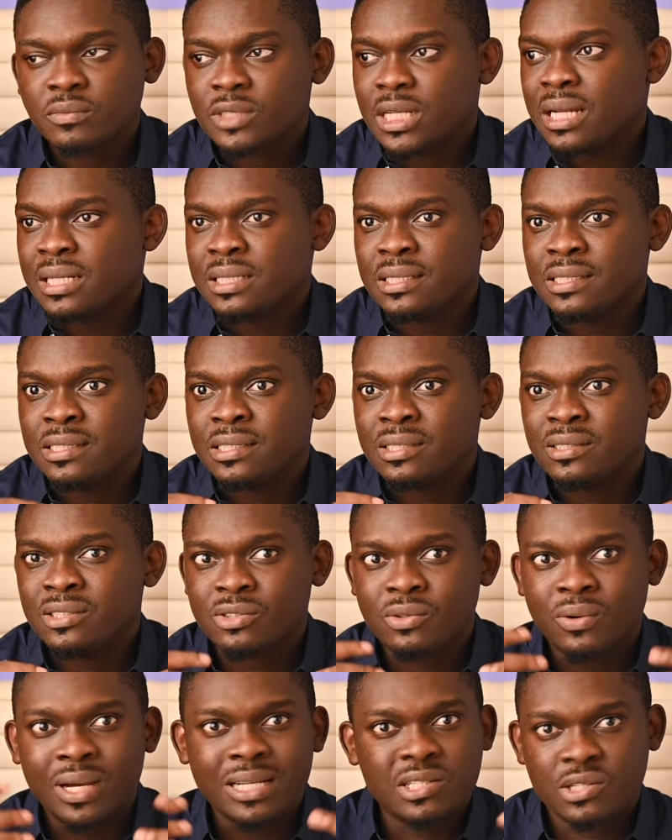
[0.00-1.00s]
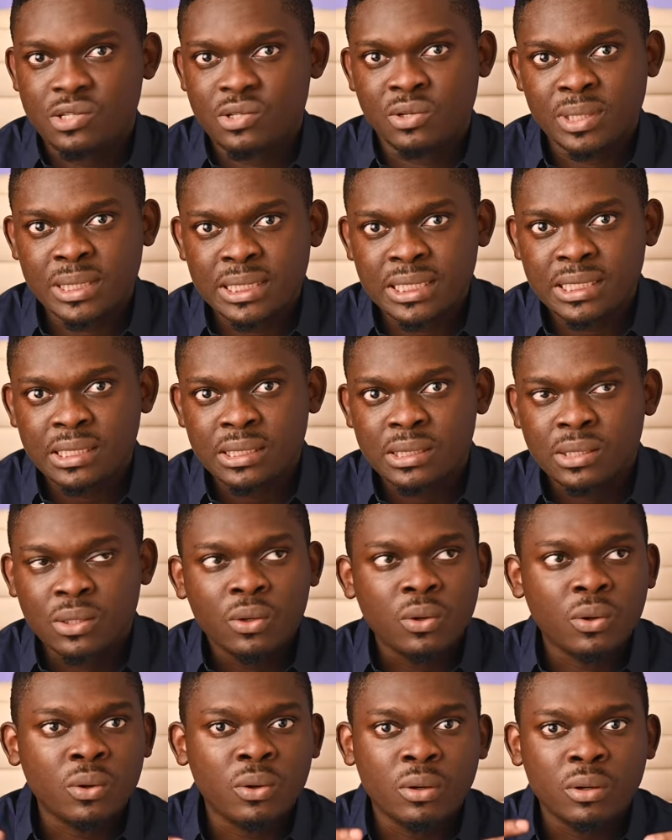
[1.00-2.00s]
and it's quite sunny,
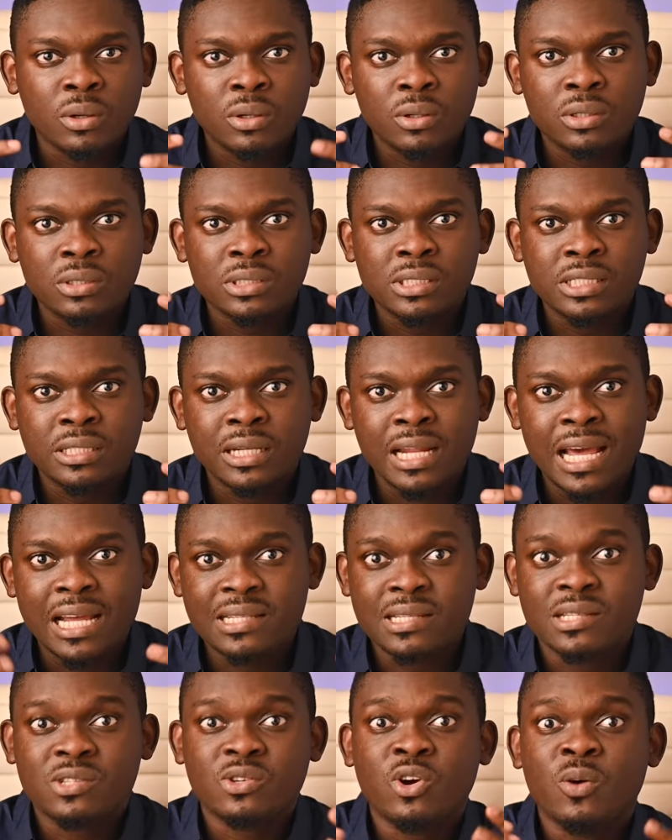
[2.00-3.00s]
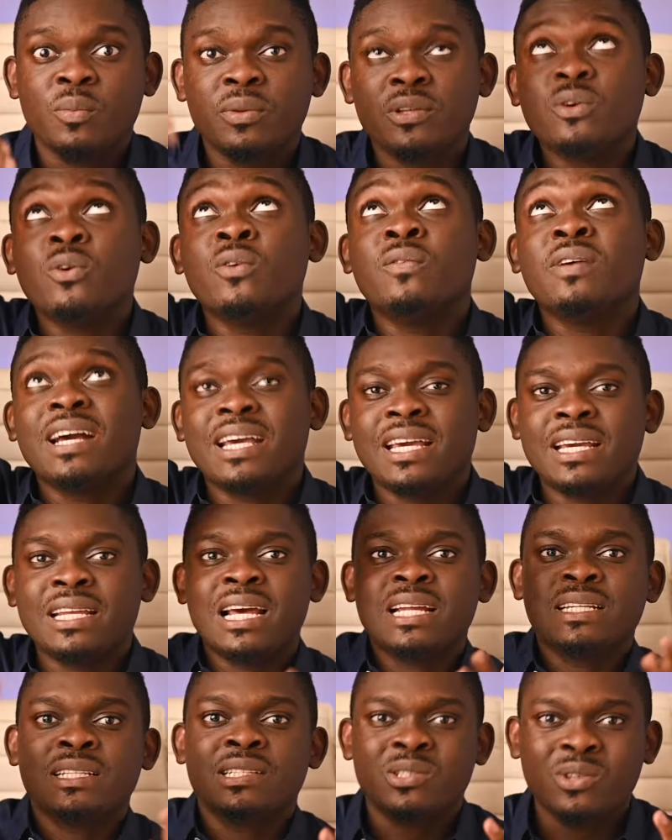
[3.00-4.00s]
or the light is coming overhead
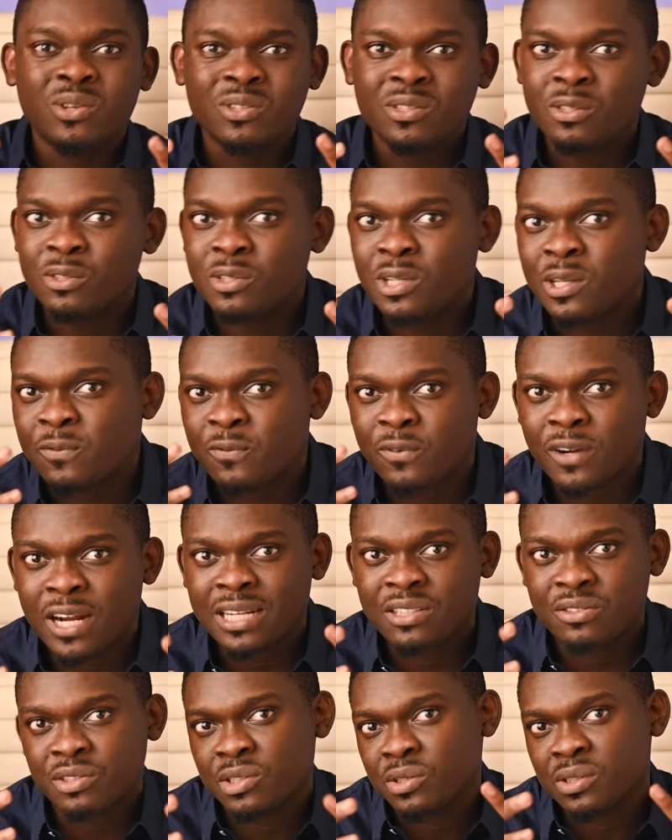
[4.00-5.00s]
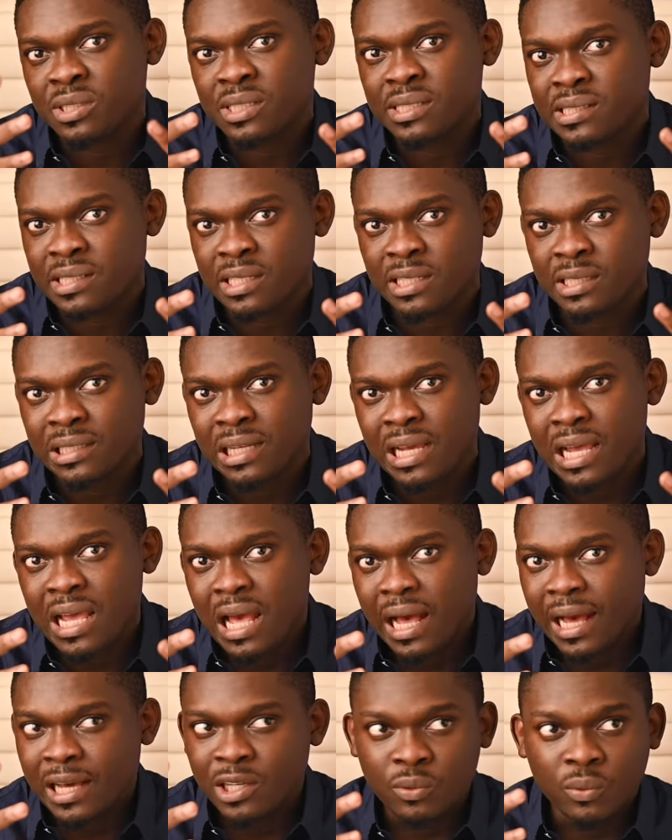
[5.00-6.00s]
and it's not really flattering on the skin,
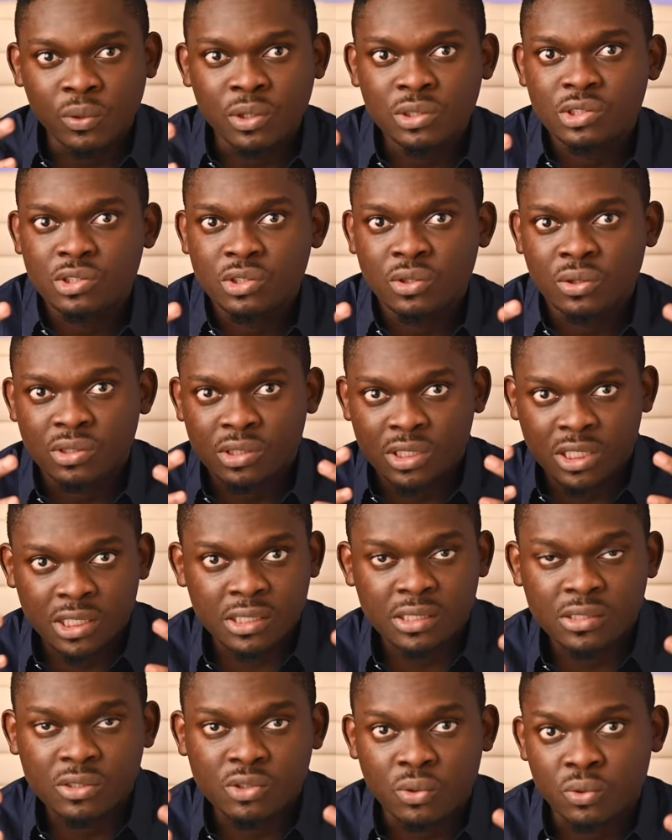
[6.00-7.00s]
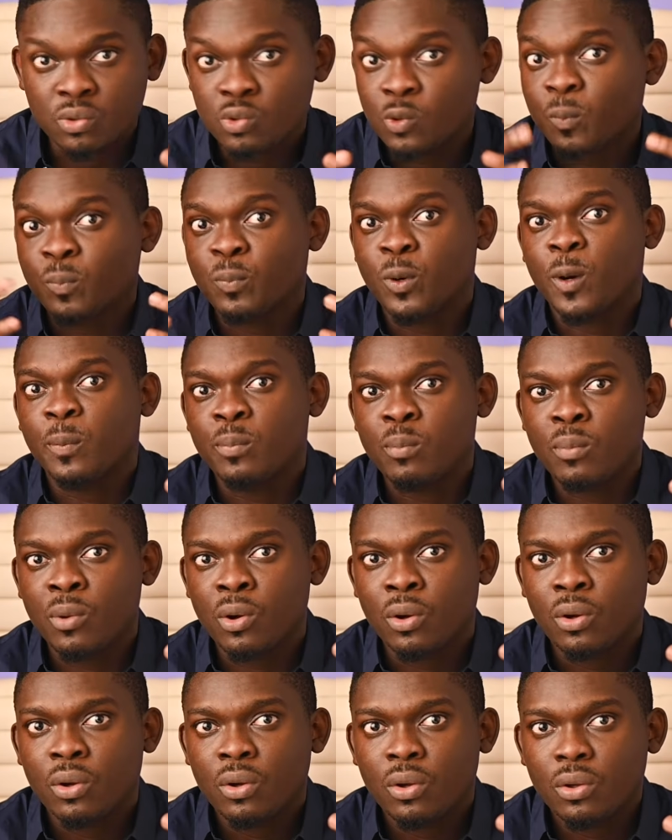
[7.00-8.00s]
and you want your skin tone to pop
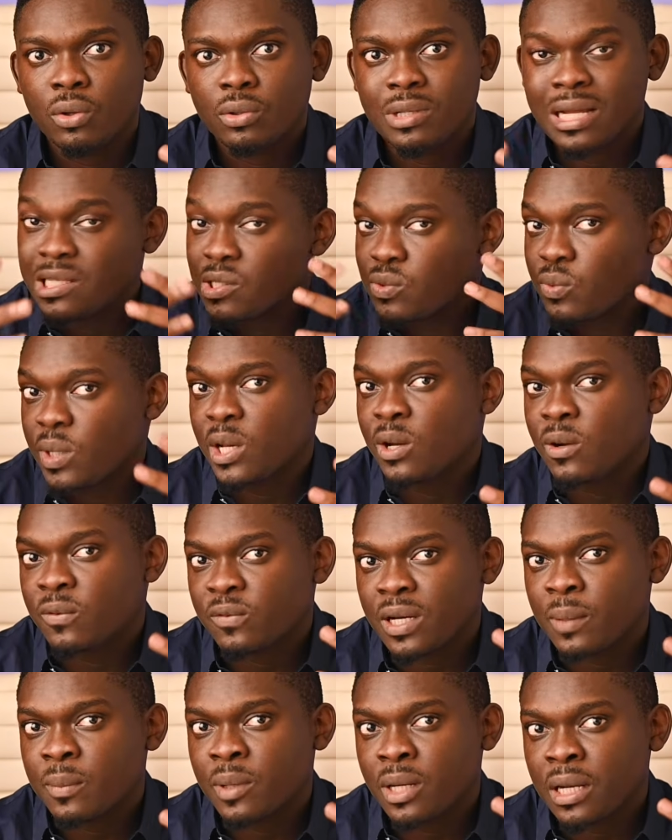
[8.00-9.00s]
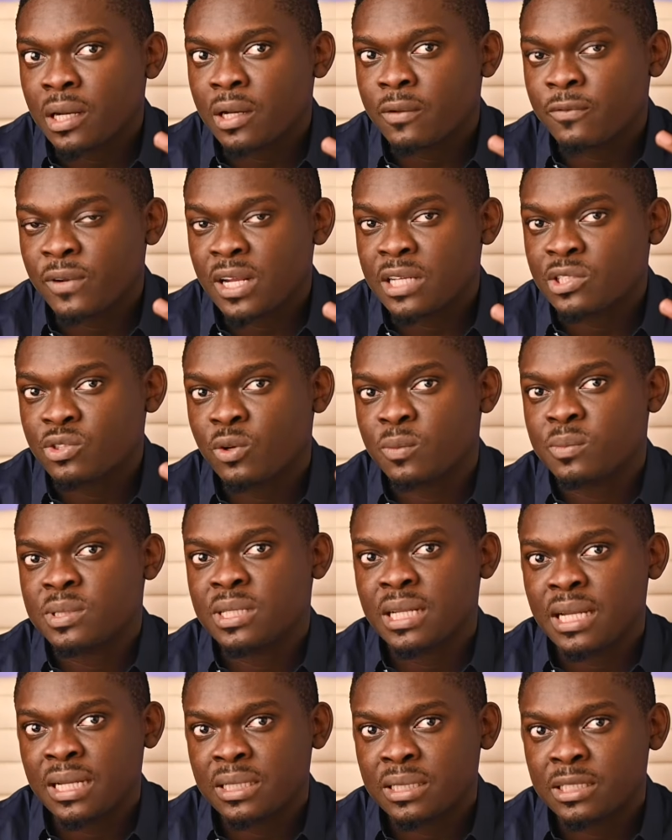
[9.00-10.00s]
more. That is where off-camera flash comes
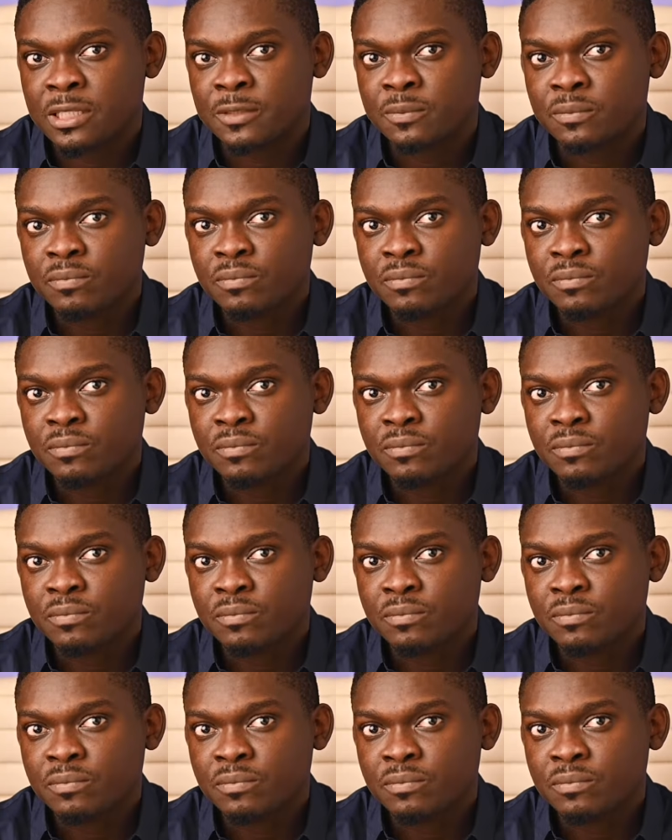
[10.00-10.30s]
in handy.